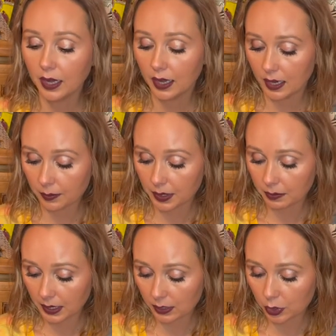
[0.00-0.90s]
and I'm gonna
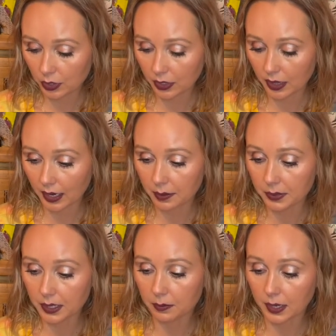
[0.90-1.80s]
make sure that I
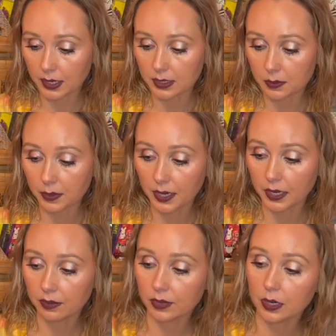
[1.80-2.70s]
minimize my
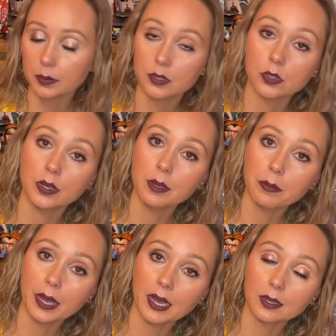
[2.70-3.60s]
environmental
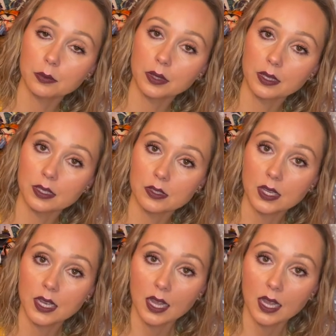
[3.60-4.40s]
impact with these.